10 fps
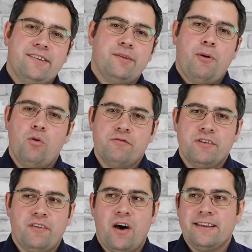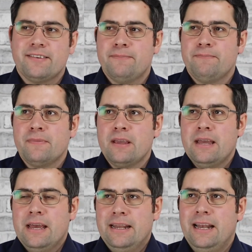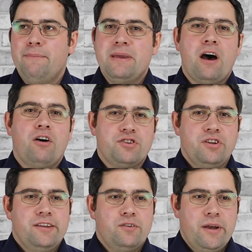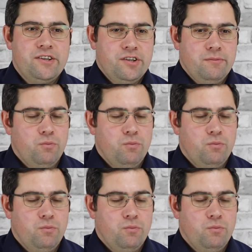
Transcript: support or advice. Now let me ask you this question.